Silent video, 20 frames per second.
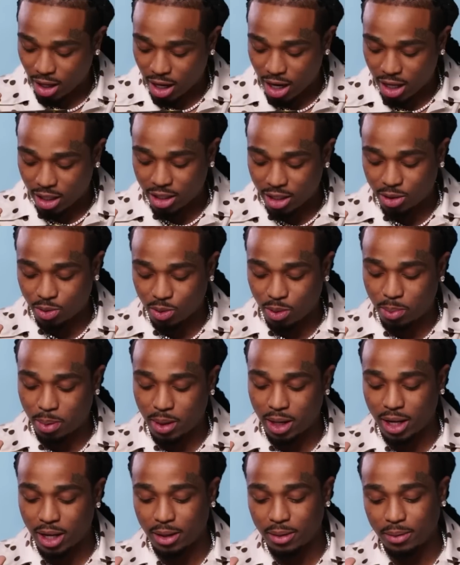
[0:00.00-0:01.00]
We got this one
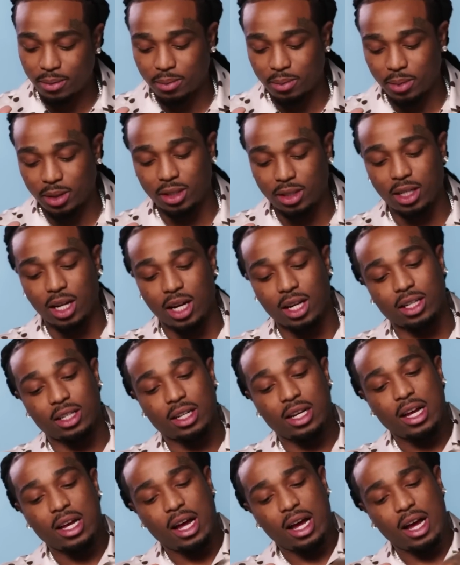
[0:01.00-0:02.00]
plain, but it's like
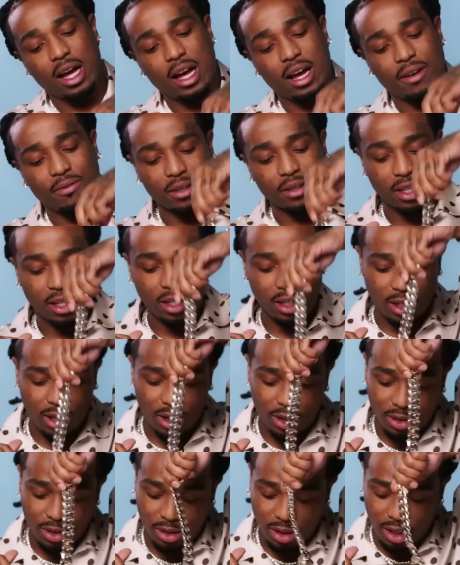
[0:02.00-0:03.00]
a half a
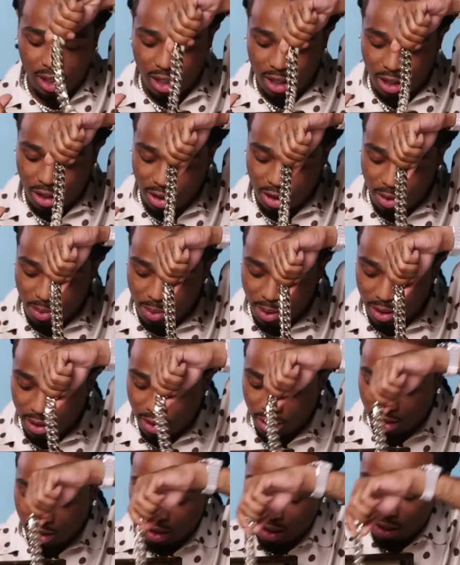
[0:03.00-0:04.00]
kilo Cuban.